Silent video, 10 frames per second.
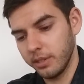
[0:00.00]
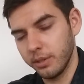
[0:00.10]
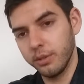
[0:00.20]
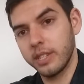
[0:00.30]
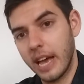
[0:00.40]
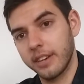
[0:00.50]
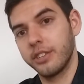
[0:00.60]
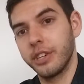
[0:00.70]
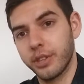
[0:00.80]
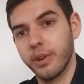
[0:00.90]
You use
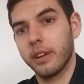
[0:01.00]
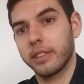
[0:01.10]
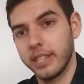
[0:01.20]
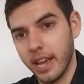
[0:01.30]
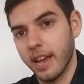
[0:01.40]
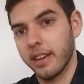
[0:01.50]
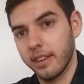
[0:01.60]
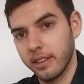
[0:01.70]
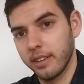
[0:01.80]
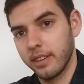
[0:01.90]
energy throughout the
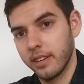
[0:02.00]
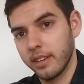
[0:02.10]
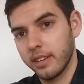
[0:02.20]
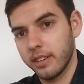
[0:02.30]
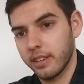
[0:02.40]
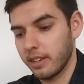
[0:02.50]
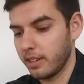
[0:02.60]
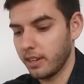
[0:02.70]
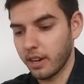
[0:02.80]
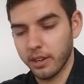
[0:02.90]
day.
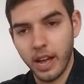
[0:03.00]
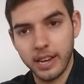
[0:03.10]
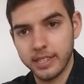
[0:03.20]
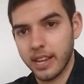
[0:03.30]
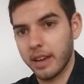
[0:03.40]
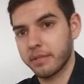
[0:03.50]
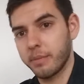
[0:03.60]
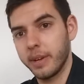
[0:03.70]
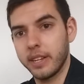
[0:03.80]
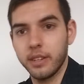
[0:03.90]
Enzymes
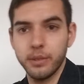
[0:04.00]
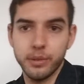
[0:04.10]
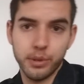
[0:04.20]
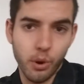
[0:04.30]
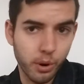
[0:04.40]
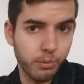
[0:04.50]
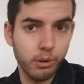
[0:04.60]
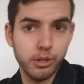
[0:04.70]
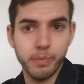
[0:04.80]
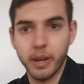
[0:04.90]
are being used,
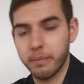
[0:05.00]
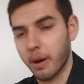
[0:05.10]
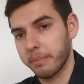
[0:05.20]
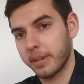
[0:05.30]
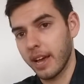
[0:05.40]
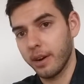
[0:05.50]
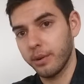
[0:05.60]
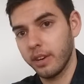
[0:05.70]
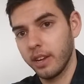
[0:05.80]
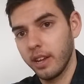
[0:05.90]
hormones are being pumped
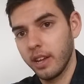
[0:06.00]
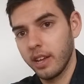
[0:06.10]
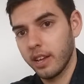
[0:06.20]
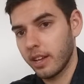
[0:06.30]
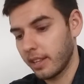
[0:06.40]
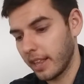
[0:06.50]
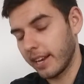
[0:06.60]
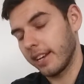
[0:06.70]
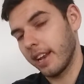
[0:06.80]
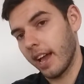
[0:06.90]
out.
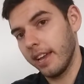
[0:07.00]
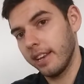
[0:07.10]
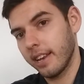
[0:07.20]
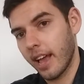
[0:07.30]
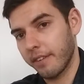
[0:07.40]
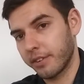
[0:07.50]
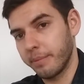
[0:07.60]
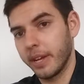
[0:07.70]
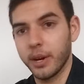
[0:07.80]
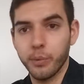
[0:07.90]
Then at night, after
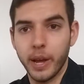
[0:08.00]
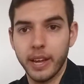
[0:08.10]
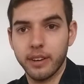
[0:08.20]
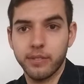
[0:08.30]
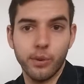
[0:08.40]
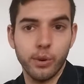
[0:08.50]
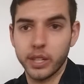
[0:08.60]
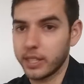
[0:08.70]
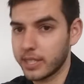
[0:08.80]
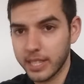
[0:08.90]
being awake
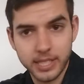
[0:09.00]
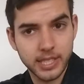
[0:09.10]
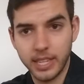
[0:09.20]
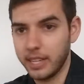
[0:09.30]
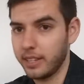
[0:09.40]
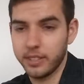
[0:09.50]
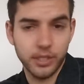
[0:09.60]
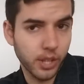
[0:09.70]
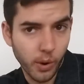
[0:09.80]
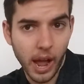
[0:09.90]
for 16
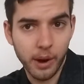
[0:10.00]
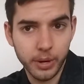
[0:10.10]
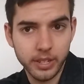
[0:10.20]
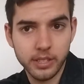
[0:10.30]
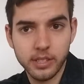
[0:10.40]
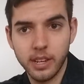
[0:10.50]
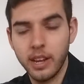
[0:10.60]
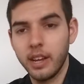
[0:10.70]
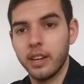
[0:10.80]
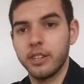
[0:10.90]
or so hours,
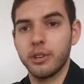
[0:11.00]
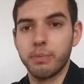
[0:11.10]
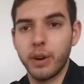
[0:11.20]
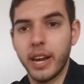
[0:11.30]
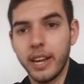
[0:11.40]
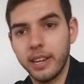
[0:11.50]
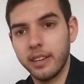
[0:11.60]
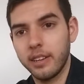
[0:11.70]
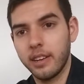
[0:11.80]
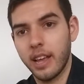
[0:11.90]
your
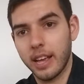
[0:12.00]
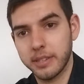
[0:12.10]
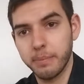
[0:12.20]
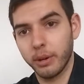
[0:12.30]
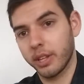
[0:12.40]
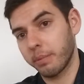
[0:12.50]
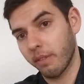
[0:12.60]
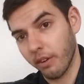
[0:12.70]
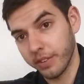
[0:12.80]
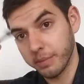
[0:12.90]
brain has a buildup
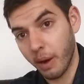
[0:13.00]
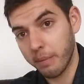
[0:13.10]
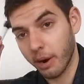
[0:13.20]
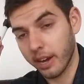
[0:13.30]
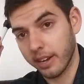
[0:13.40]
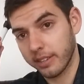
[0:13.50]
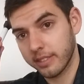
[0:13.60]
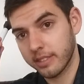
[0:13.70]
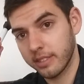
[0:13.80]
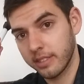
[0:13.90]
of all these
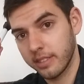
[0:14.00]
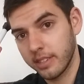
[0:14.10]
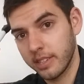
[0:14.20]
byproducts